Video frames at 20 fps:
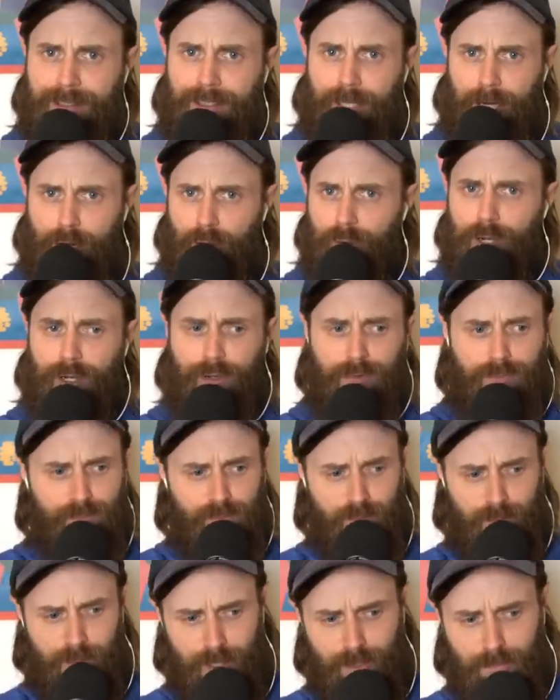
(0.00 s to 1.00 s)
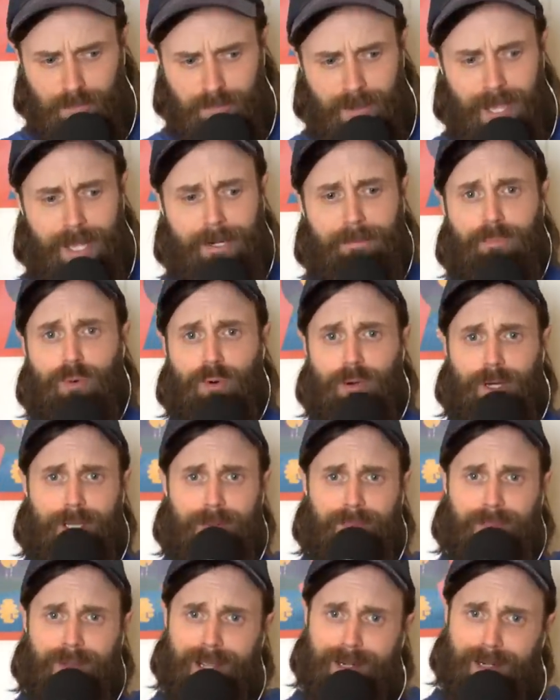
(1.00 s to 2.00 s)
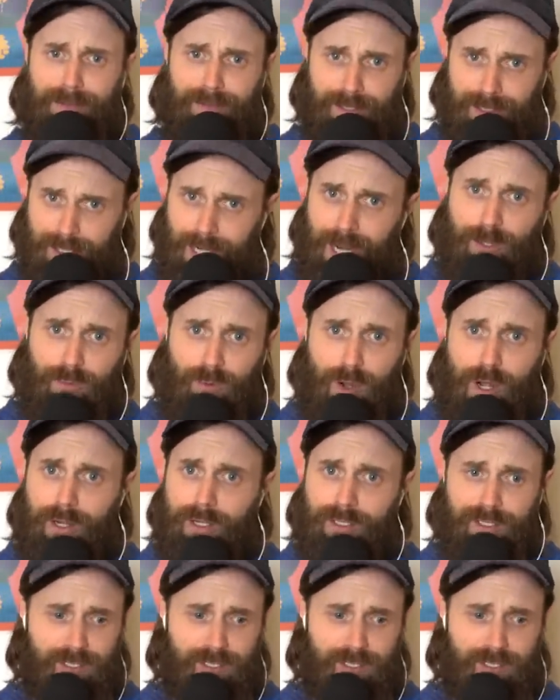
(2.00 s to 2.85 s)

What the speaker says: You know, he'll pet a porcupine on the sidewalk.